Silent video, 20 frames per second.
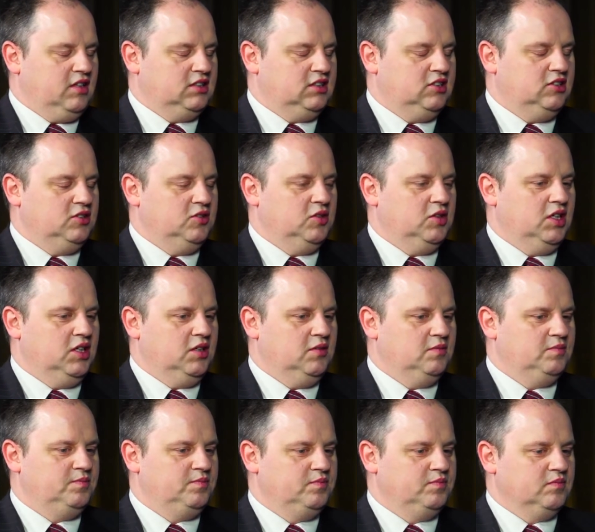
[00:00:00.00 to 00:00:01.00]
to uh,
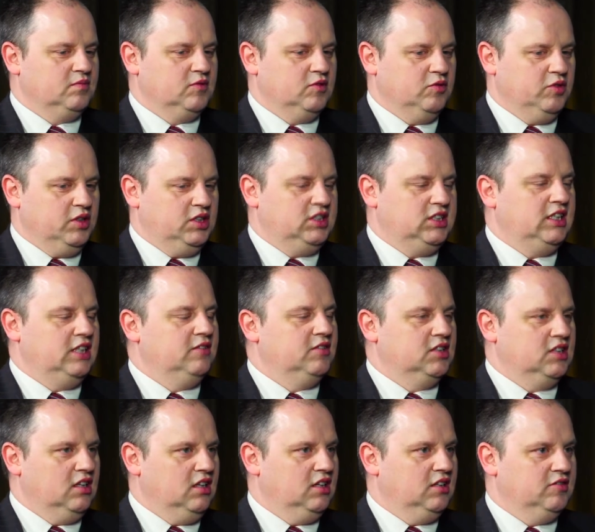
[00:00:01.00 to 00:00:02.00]
receive a
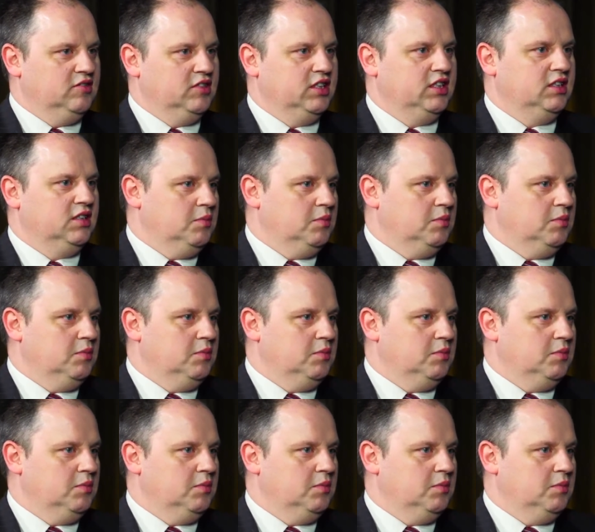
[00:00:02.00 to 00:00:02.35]
delivery,